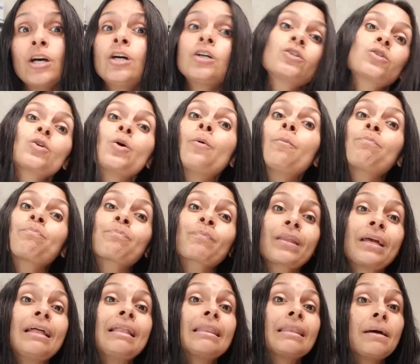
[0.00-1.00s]
So
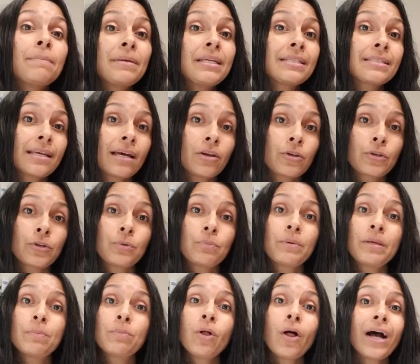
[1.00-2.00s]
let me tell you,
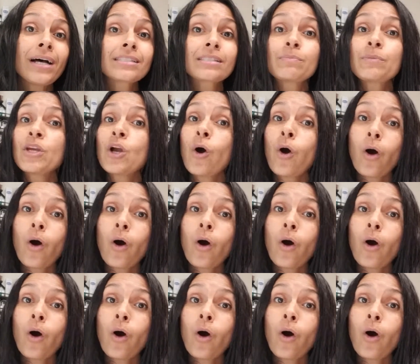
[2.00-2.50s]
people ask me